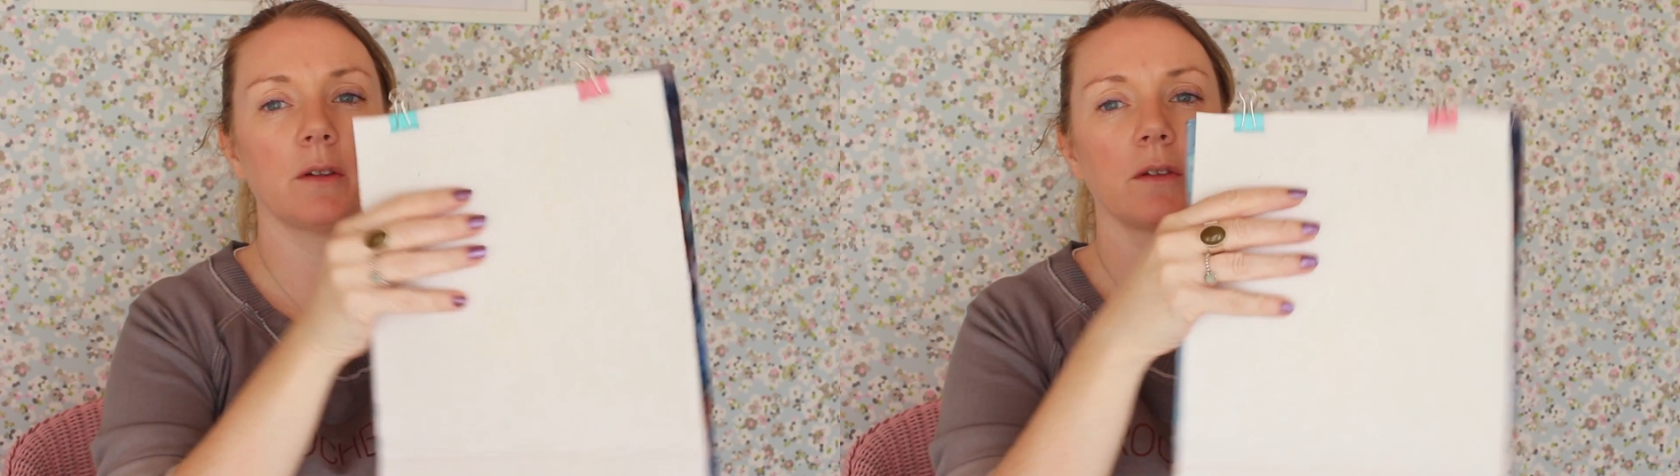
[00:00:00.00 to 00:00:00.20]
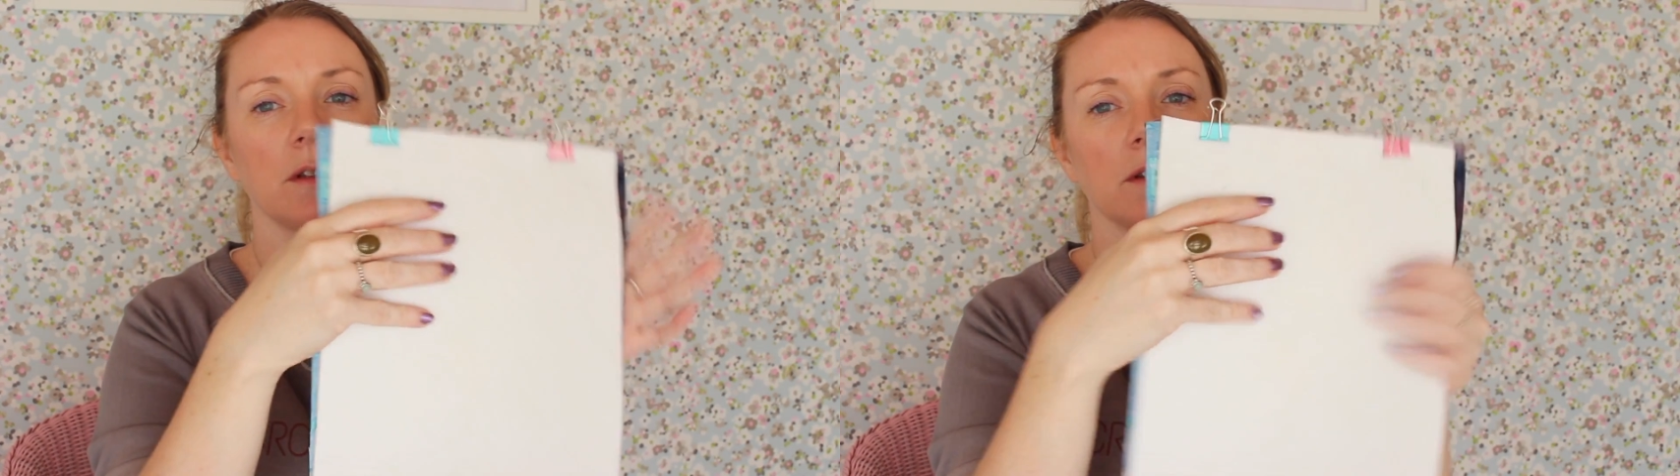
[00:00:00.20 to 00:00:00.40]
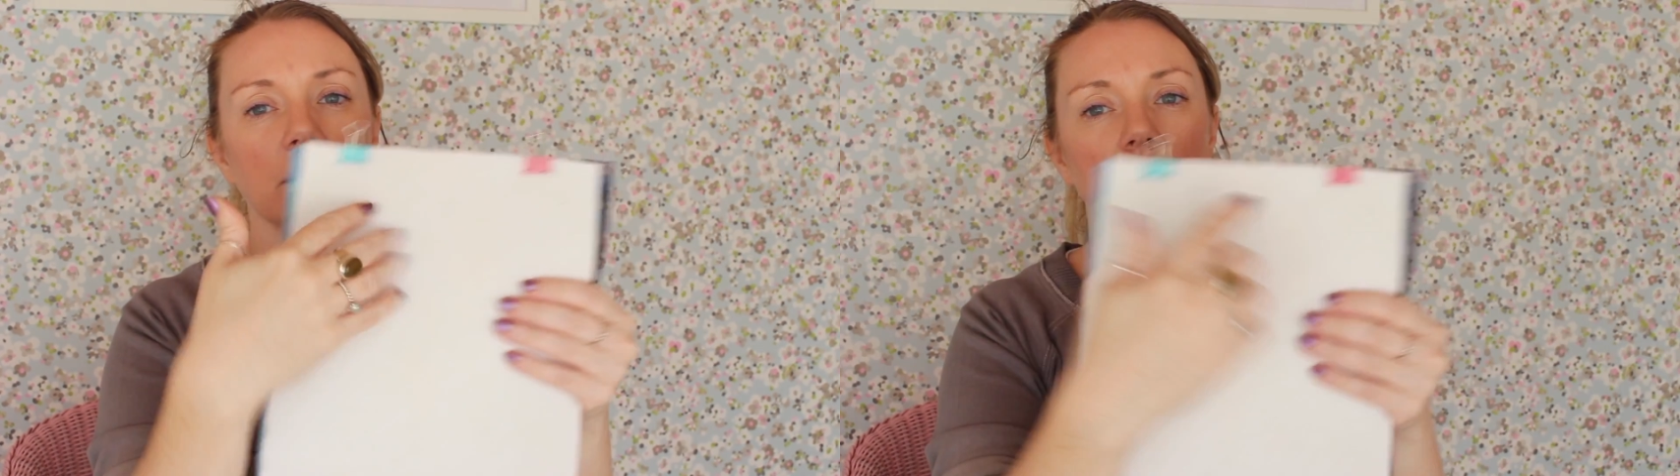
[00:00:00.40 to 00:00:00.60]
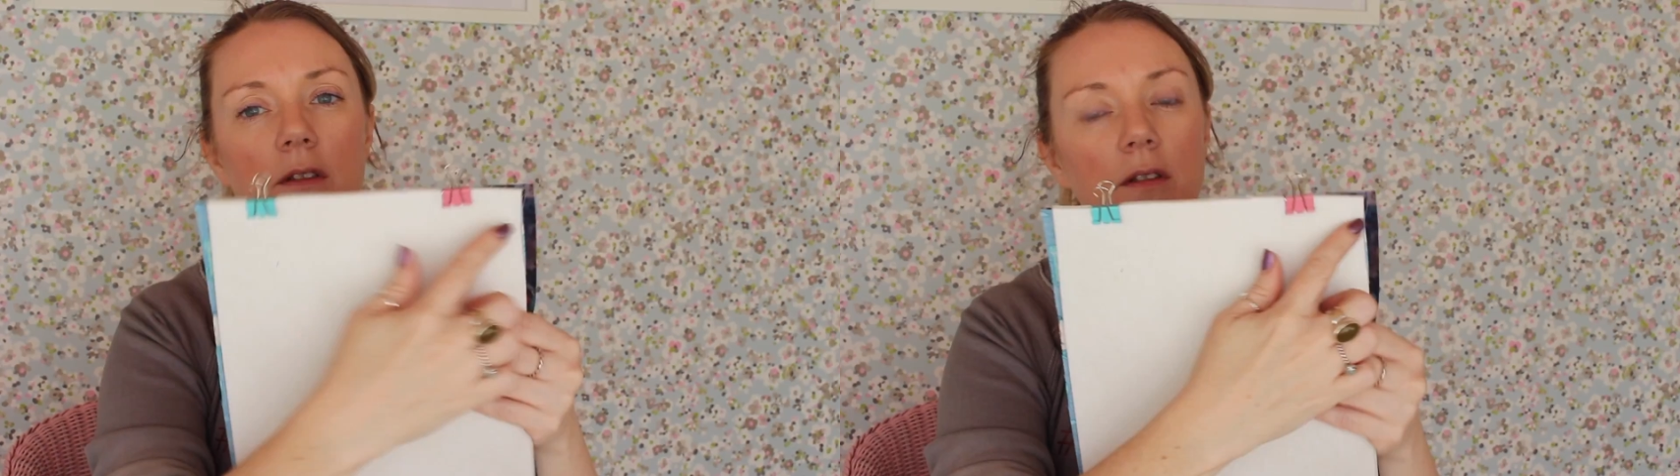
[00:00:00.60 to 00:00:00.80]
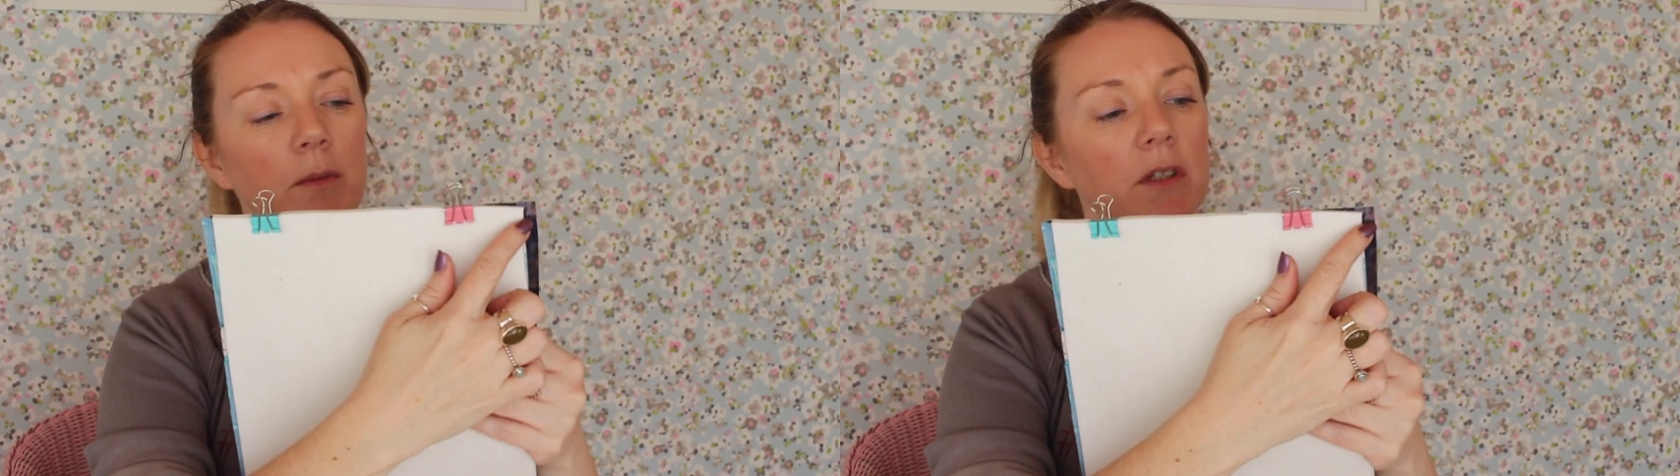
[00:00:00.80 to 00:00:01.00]
you on this
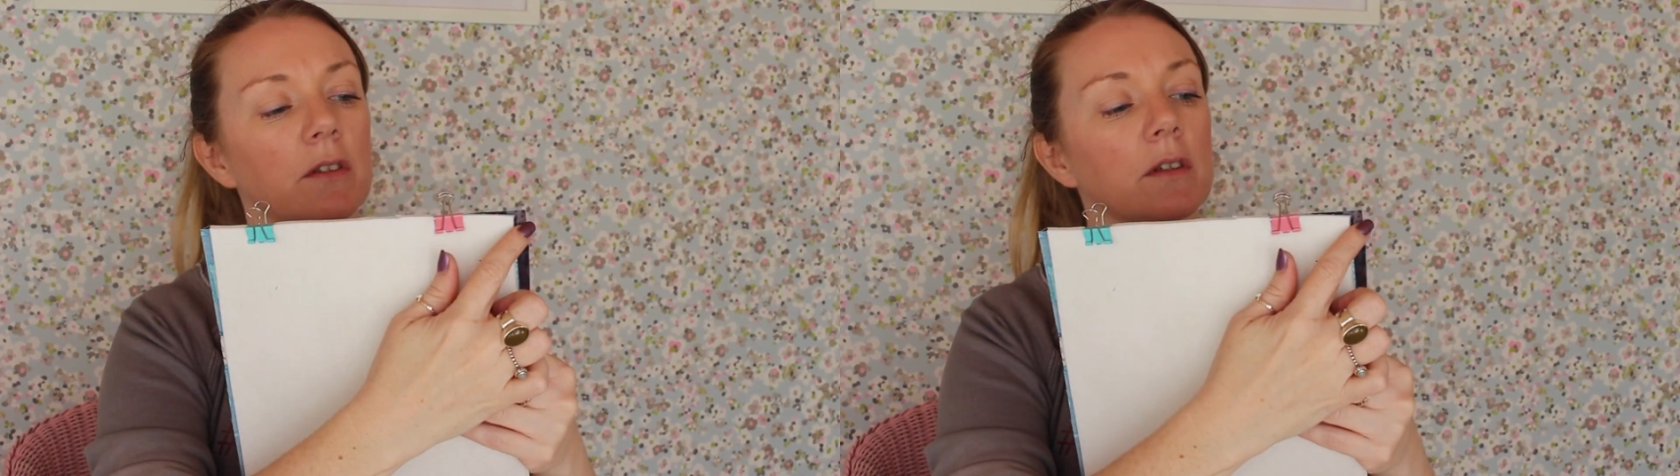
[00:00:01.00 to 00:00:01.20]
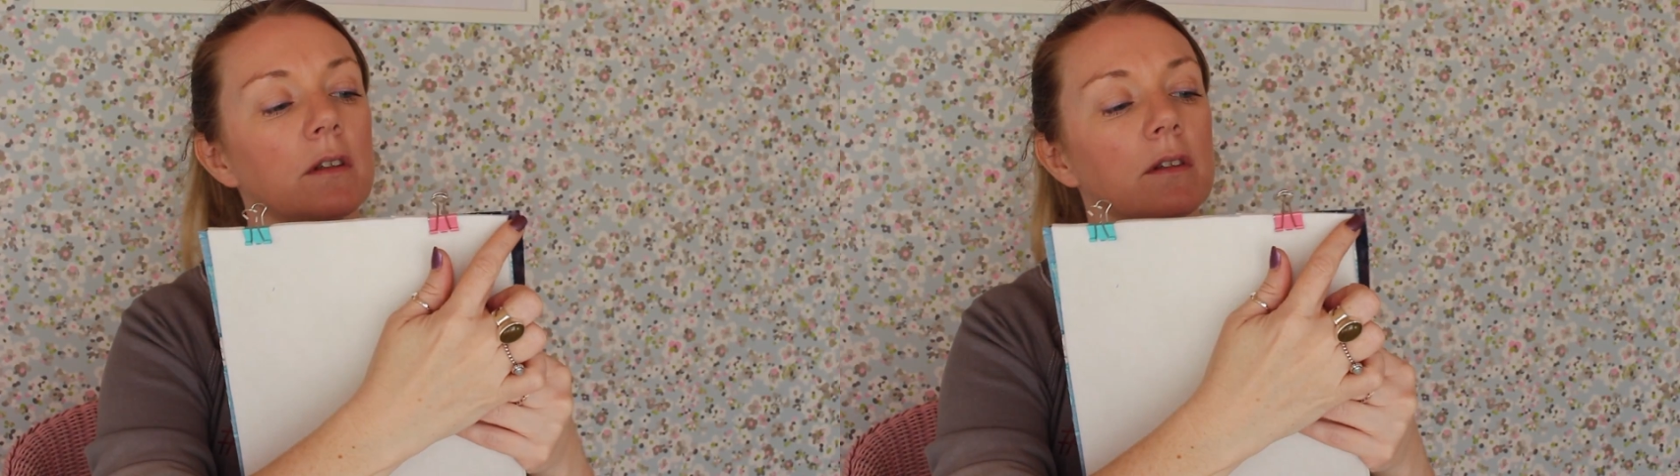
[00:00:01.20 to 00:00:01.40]
side, we're just going